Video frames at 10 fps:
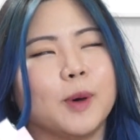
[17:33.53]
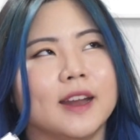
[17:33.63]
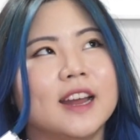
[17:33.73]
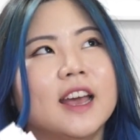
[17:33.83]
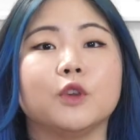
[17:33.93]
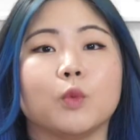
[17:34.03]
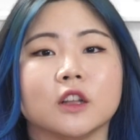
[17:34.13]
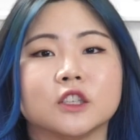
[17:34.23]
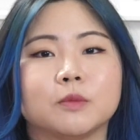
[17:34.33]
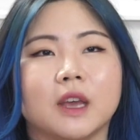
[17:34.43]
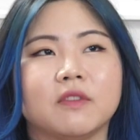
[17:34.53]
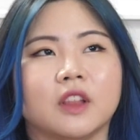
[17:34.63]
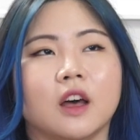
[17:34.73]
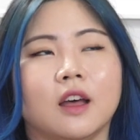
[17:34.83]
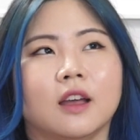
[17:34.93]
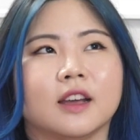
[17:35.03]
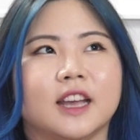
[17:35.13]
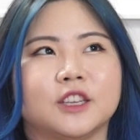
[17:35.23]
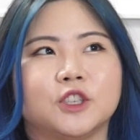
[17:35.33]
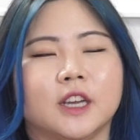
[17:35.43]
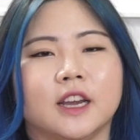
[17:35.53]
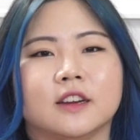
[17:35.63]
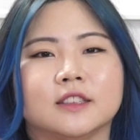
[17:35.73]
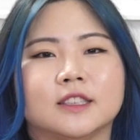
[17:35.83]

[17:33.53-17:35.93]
but if you watched my vlog, I shared